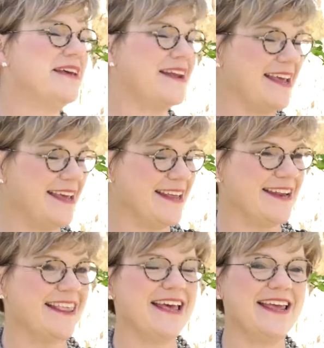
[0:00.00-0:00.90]

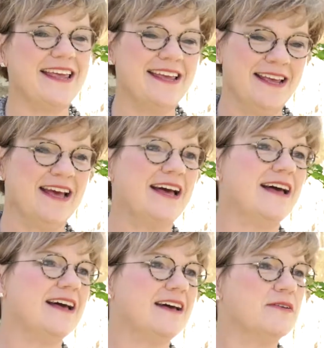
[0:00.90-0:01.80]
and they
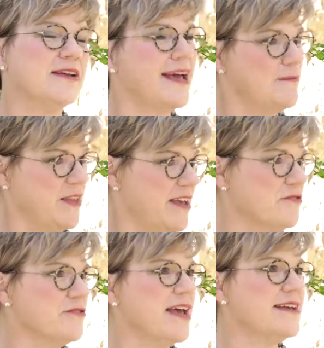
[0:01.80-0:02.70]
came the
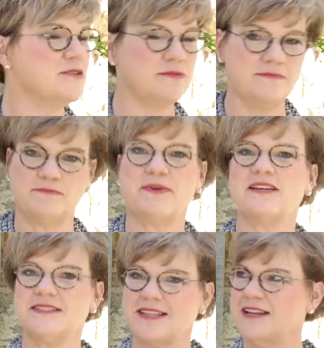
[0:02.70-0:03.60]
other day
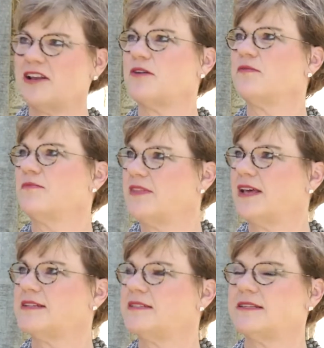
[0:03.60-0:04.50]
because they know
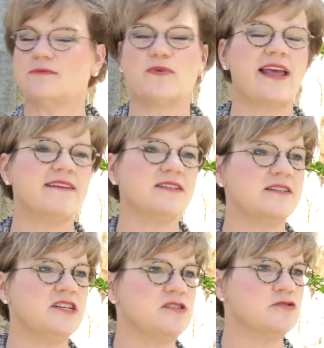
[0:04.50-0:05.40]
that we have
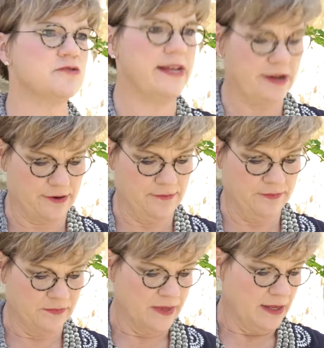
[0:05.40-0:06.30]
such history here.
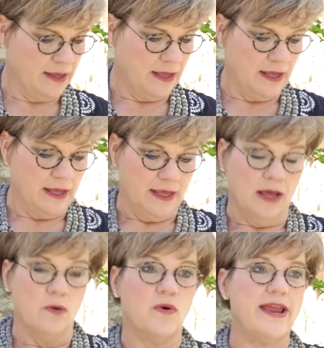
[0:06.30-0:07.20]

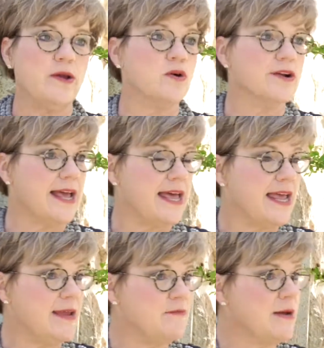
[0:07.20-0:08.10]
We were
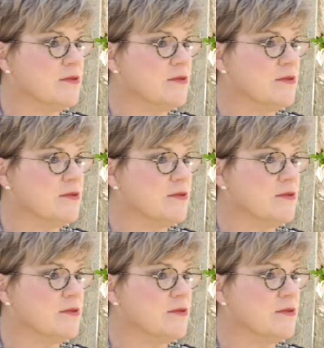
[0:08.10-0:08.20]
named number